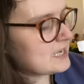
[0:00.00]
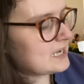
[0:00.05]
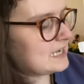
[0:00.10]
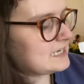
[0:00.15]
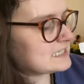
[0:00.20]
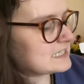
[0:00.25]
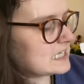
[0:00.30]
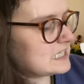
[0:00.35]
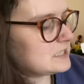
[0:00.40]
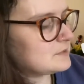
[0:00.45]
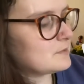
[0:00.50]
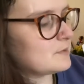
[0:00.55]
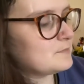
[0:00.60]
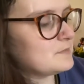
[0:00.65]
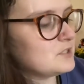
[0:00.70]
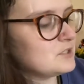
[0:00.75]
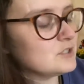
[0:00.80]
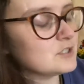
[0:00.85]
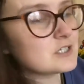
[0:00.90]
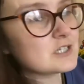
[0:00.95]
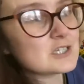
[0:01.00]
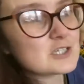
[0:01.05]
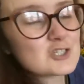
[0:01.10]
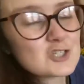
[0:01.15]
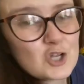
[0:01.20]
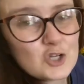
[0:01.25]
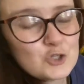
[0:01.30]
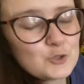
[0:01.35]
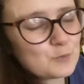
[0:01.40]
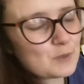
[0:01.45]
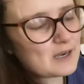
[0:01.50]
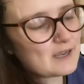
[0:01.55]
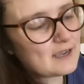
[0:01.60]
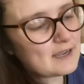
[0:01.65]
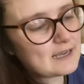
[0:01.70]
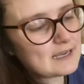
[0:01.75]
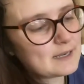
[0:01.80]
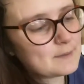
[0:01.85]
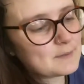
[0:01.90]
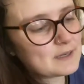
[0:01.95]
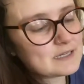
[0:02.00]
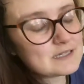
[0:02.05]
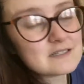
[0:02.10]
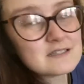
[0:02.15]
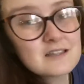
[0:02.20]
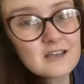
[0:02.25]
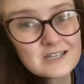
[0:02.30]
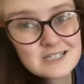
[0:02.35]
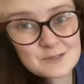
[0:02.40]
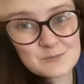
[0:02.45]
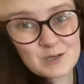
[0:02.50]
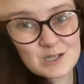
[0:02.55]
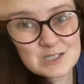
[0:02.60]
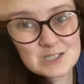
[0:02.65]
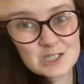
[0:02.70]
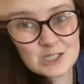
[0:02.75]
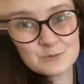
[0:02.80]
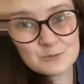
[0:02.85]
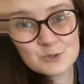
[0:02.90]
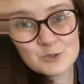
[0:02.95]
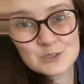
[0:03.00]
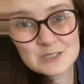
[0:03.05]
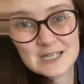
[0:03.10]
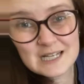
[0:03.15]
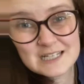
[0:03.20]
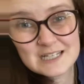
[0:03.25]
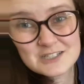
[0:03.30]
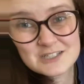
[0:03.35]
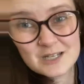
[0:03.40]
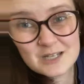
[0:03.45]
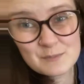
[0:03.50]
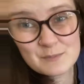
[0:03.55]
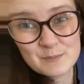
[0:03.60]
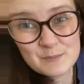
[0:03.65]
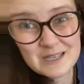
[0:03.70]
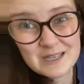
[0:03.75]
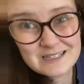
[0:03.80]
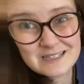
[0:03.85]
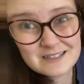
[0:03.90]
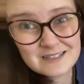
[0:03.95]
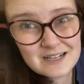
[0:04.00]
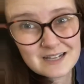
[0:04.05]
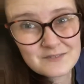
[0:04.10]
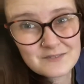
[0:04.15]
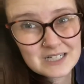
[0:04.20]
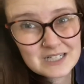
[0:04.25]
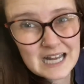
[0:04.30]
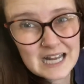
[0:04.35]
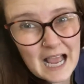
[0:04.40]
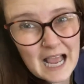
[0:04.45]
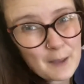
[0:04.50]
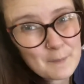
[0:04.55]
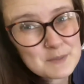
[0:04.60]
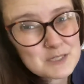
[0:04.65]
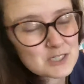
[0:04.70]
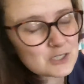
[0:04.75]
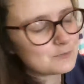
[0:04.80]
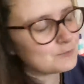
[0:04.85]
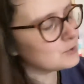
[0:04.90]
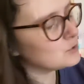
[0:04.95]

and to keep them amused. Snow Play makes 30 plus snowballs. And actually, I remember Ethan having an absolute